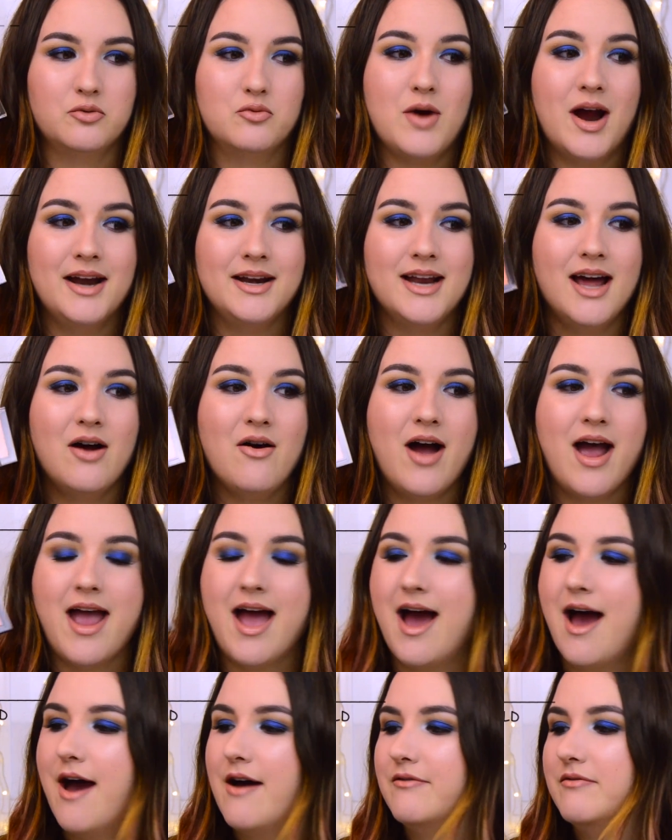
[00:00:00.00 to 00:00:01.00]
Right now I
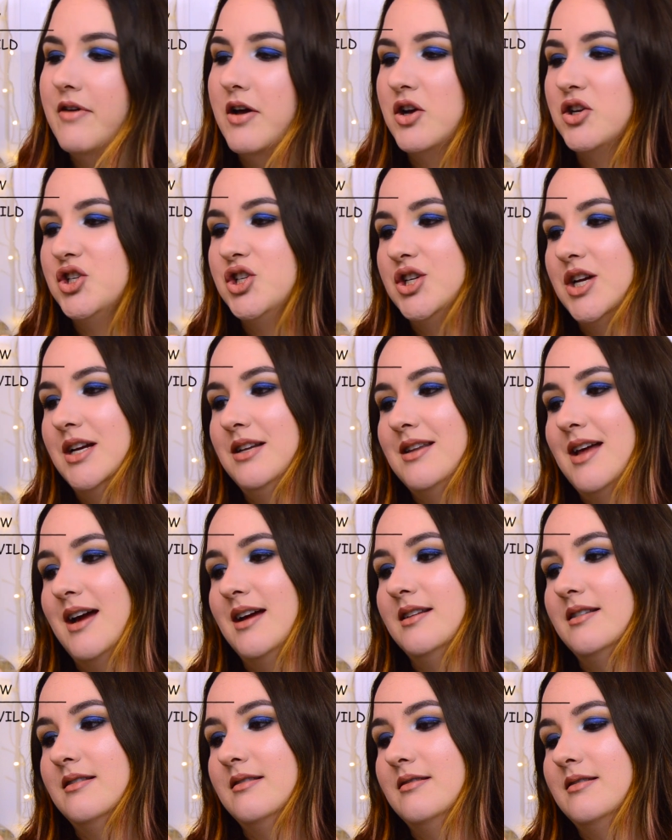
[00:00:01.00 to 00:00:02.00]
have a shade
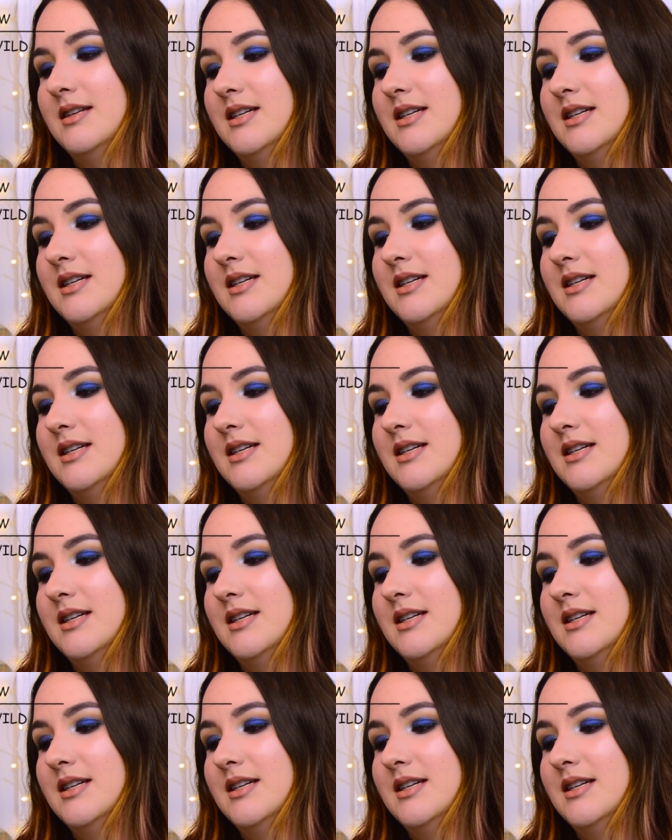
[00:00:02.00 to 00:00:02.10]
that